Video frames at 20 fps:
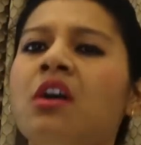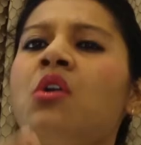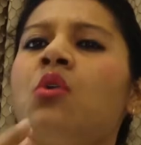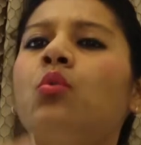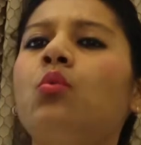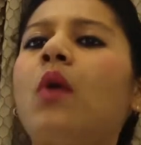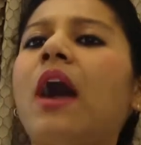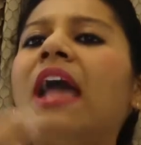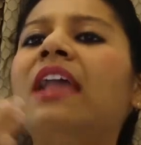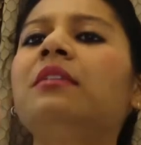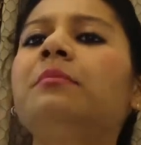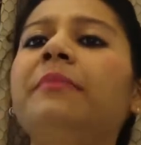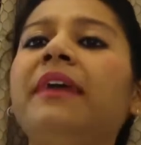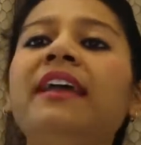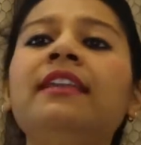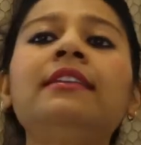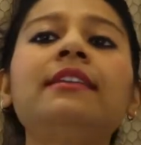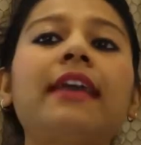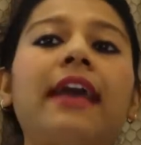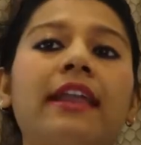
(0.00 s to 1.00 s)
While
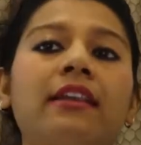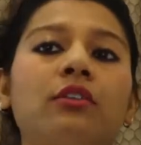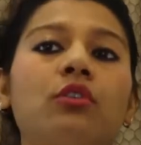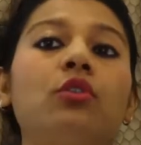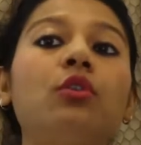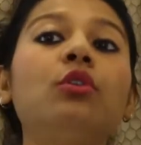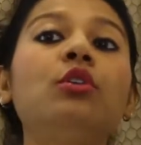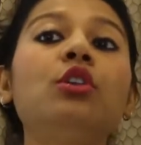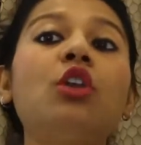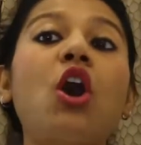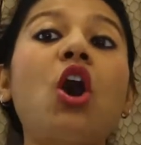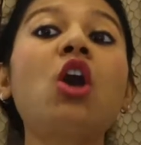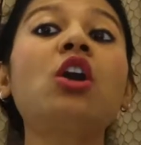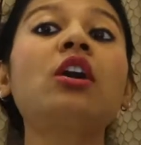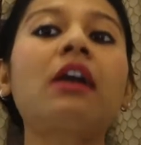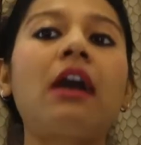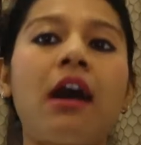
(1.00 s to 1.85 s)
men can go long